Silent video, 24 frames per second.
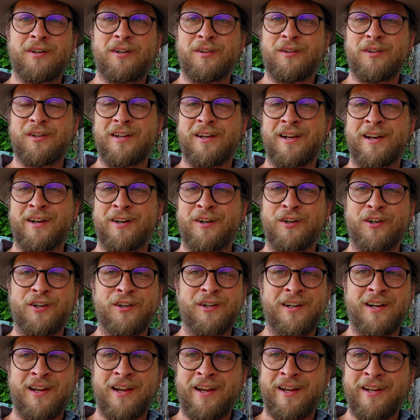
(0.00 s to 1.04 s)
You're looking at a
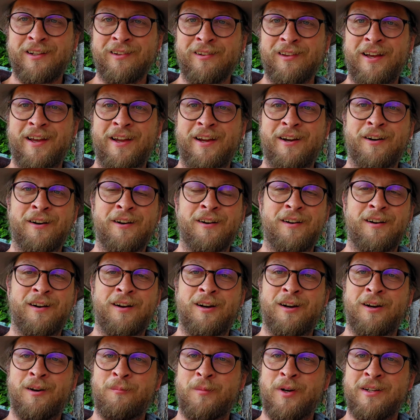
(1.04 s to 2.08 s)
good egg layer,
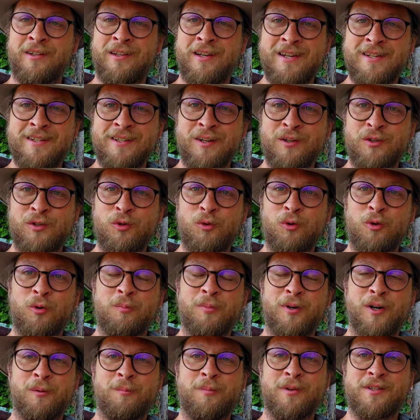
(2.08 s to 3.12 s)
a decent
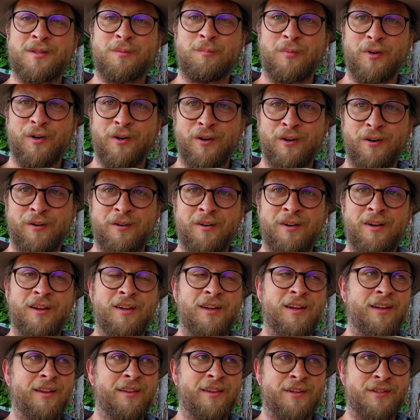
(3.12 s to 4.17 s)
dual-purpose bird
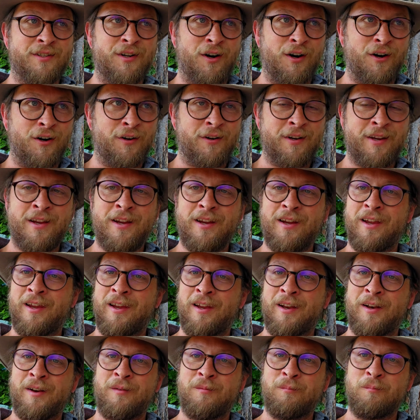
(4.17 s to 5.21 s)
that's hardy
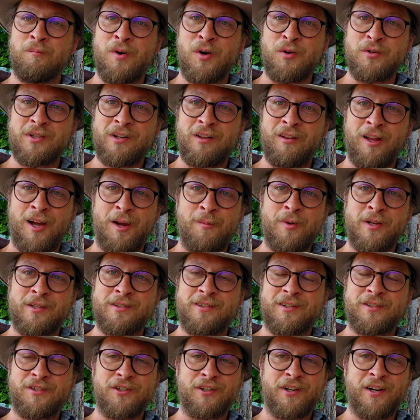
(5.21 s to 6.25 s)
in most climates
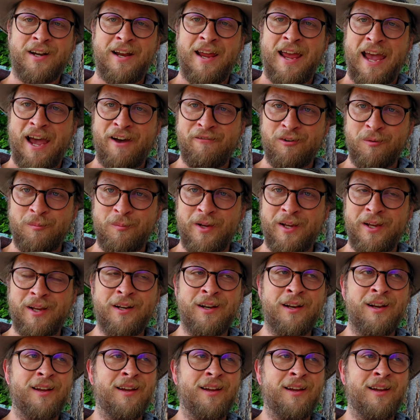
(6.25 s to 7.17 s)
that you're going to have them in,